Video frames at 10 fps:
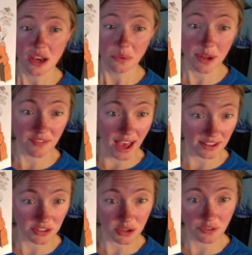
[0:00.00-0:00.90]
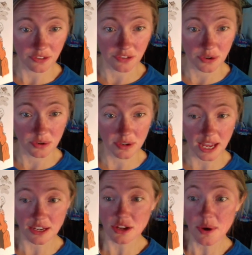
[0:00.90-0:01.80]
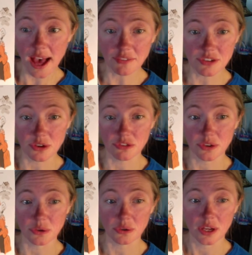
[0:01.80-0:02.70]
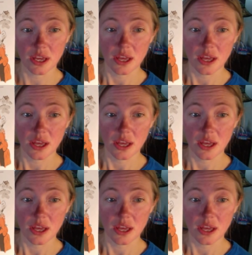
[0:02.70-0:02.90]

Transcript: We have asked you for food, and you have no food.